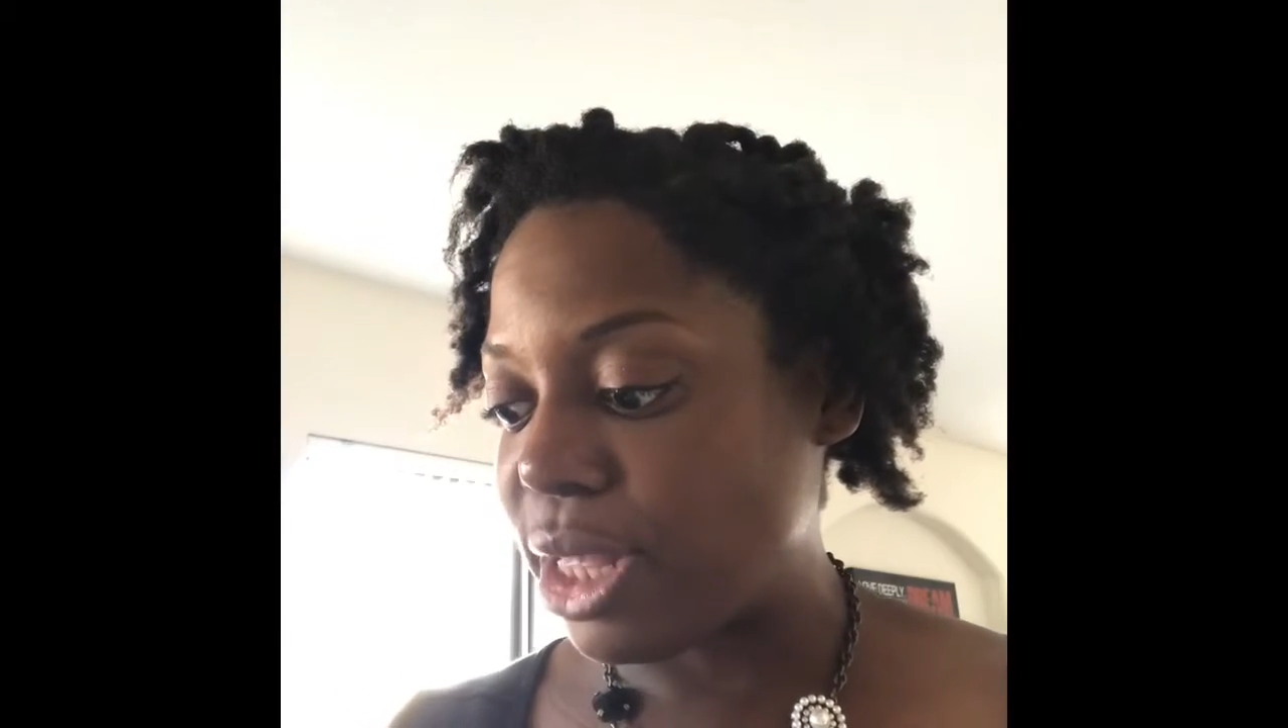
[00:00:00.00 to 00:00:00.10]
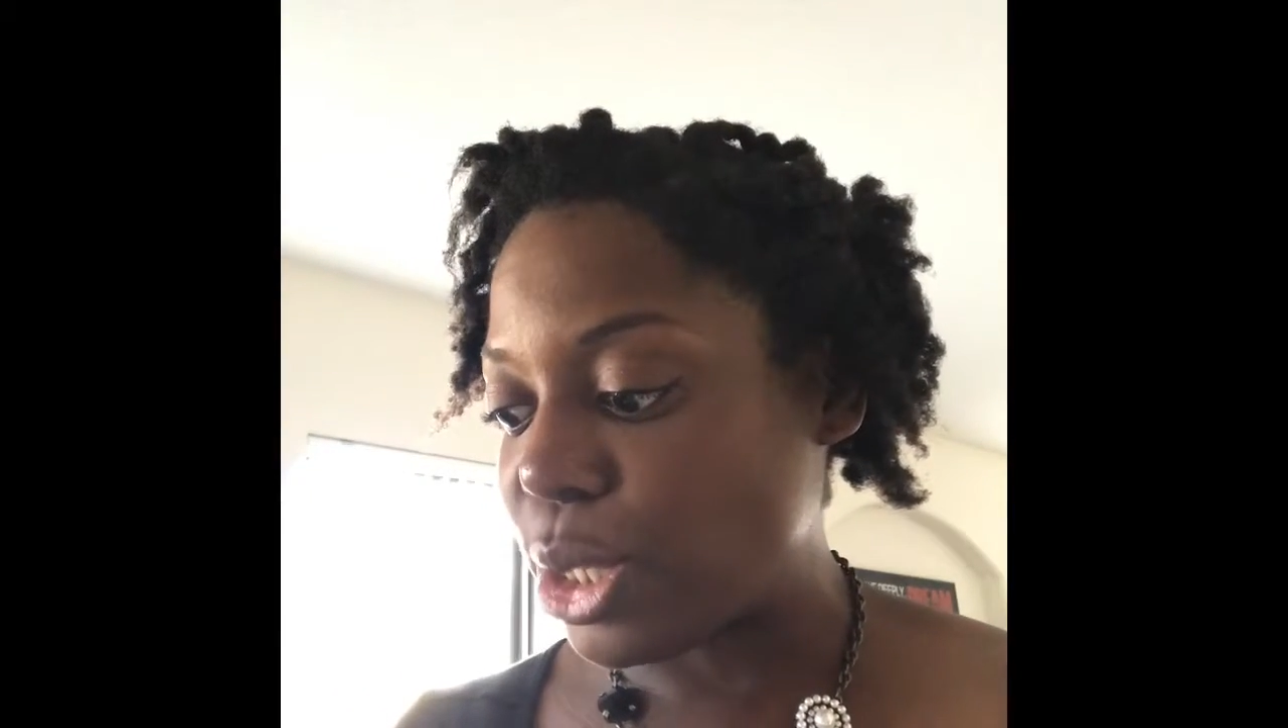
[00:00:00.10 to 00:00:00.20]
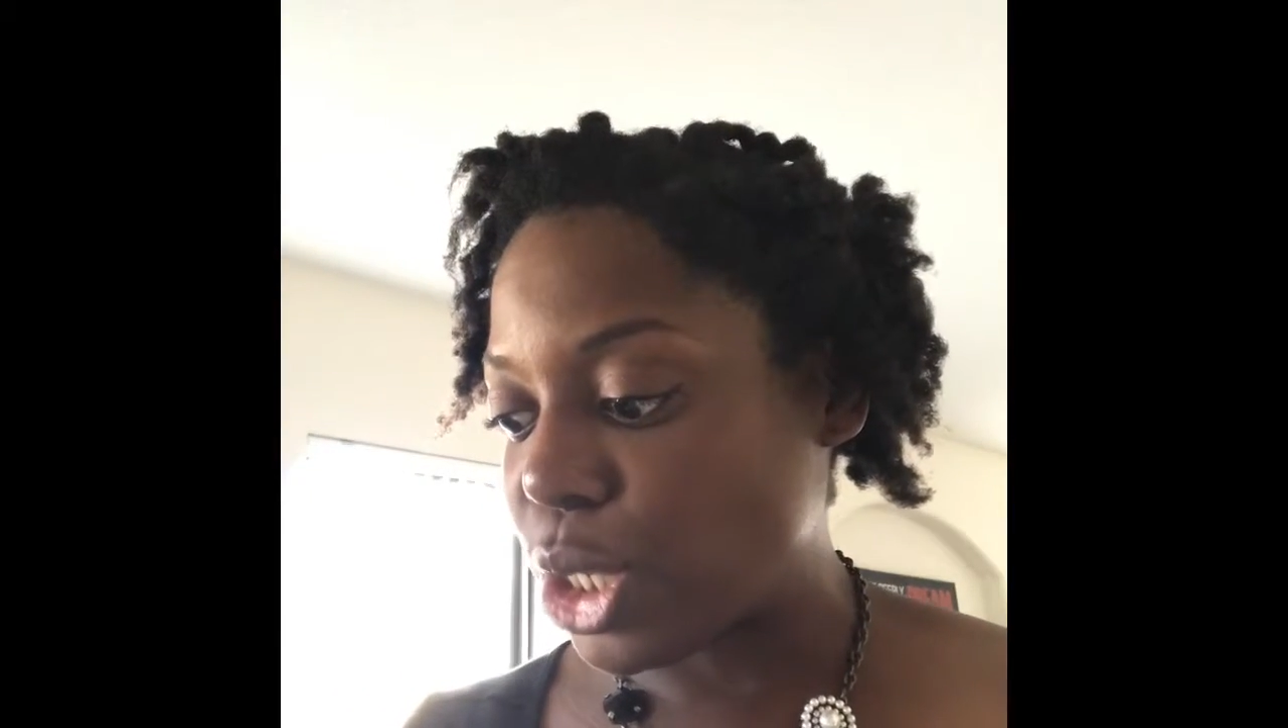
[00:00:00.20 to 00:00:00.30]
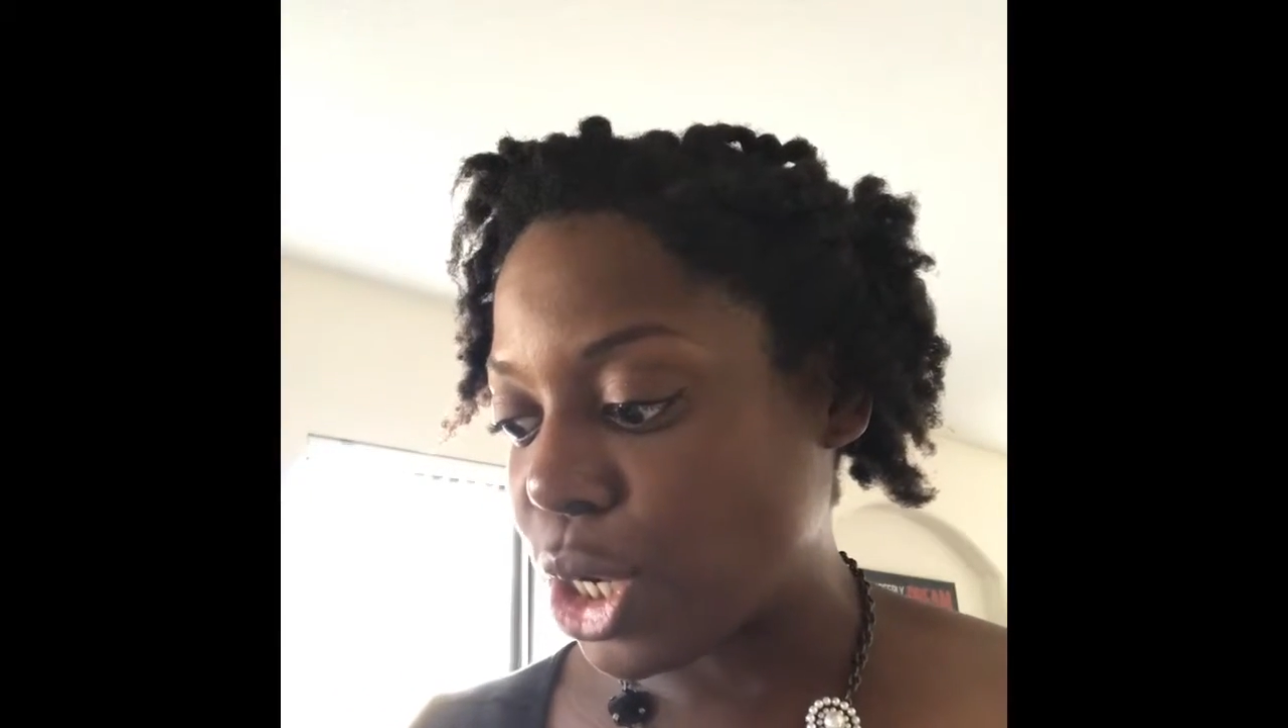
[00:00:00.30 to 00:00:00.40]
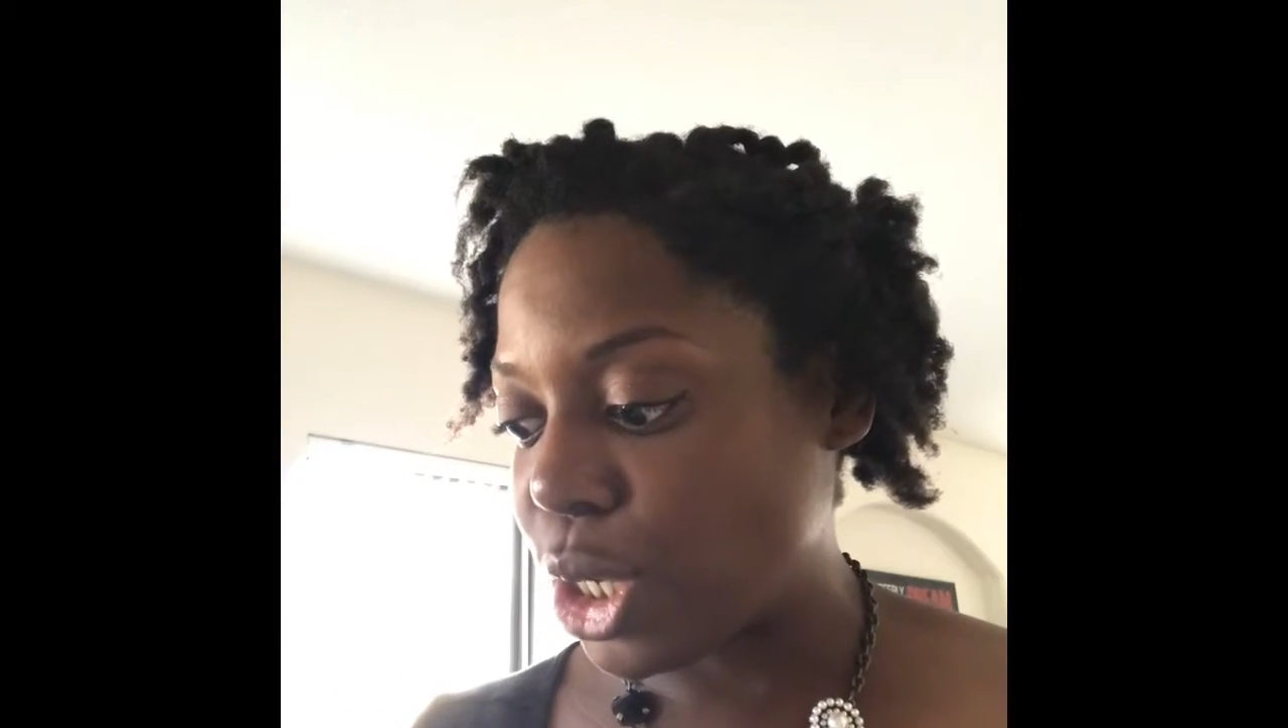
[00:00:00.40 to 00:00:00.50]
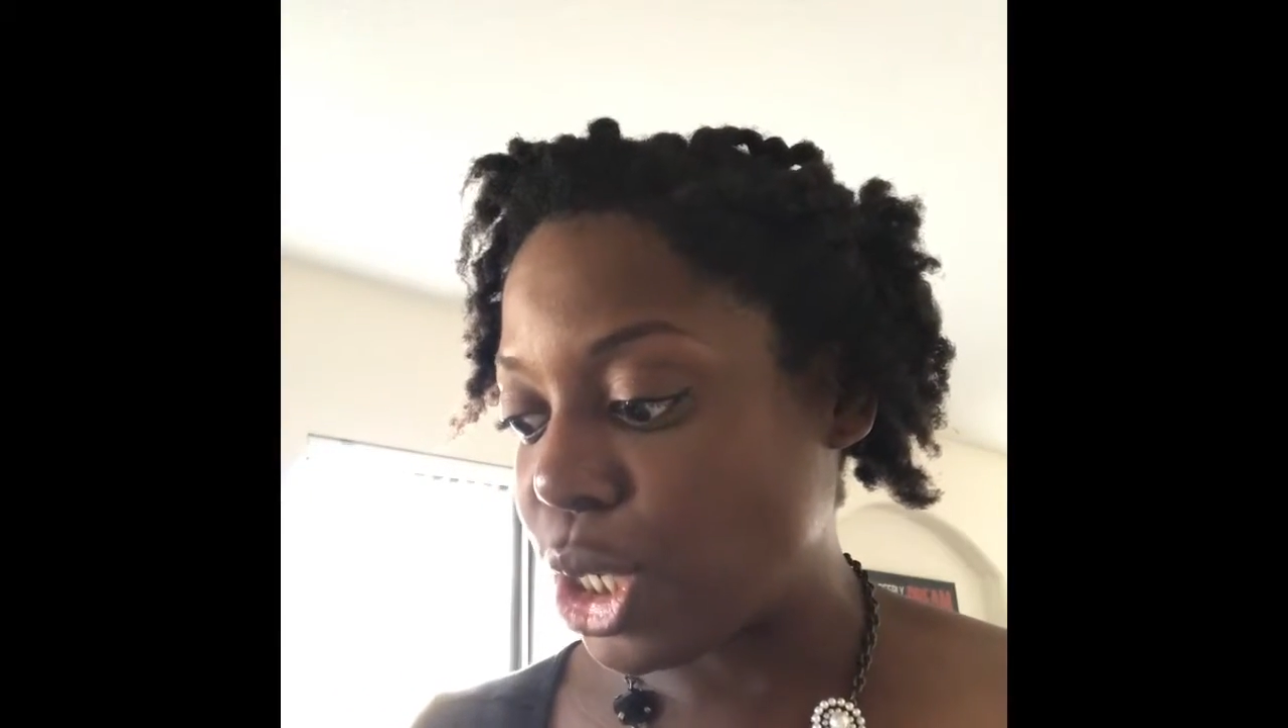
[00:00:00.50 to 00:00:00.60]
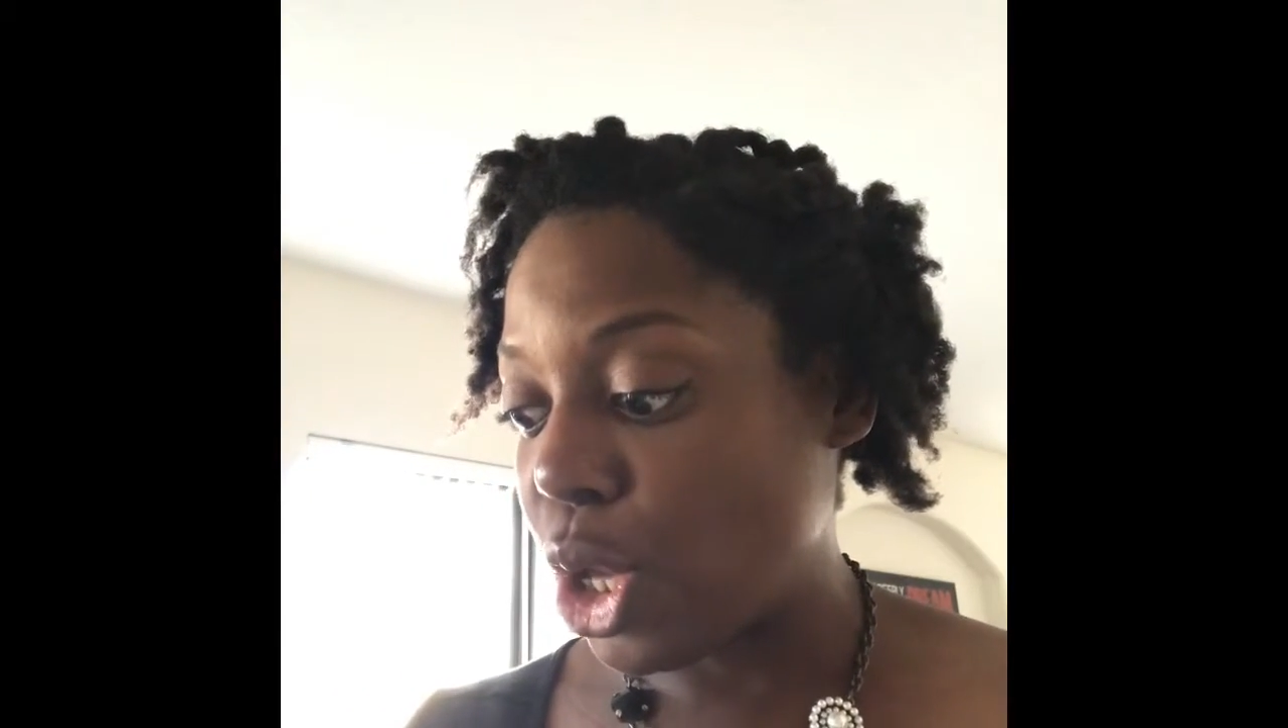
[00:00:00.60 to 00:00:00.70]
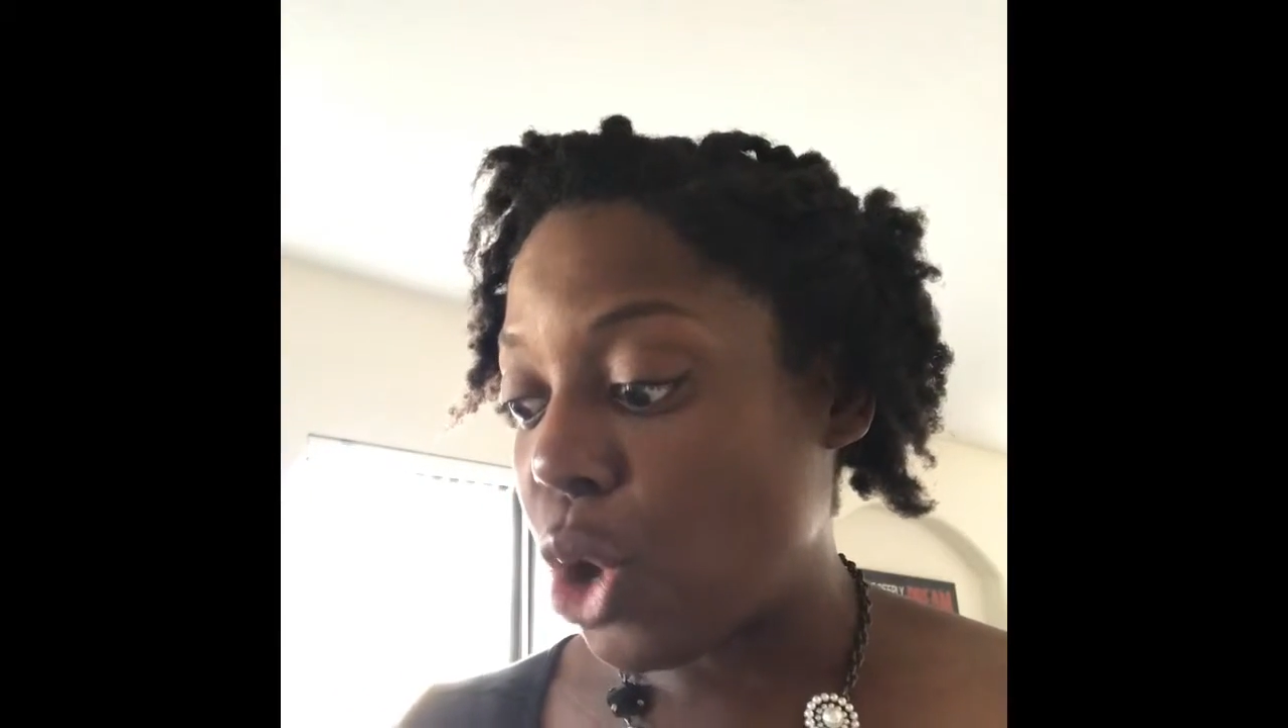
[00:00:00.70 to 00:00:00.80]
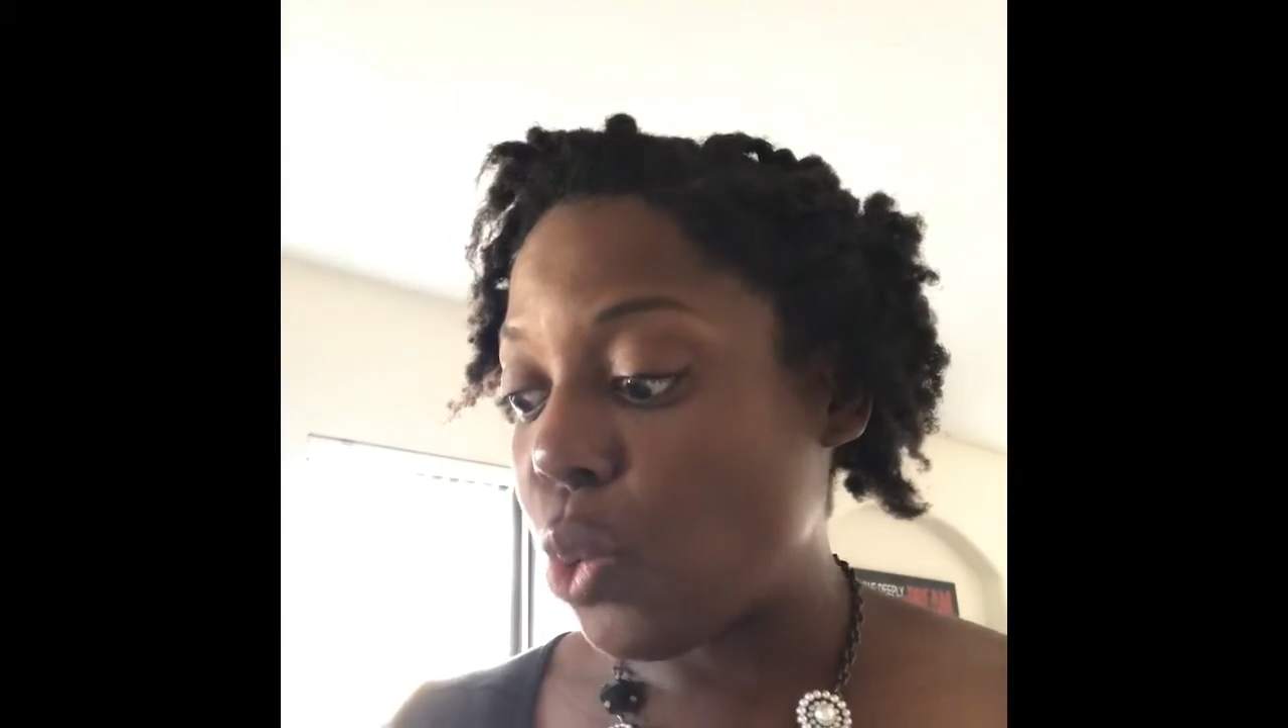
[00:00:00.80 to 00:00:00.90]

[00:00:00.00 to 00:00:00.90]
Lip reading: in this church,